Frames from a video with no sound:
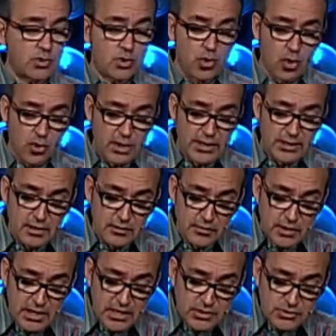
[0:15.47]
recording
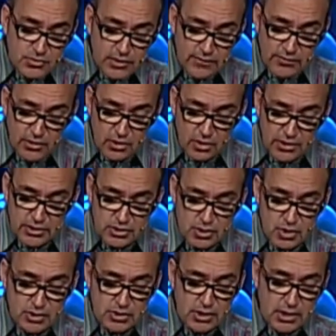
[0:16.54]
the history of the early
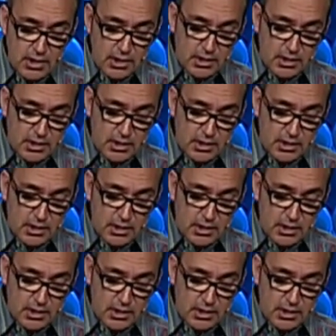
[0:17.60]
church,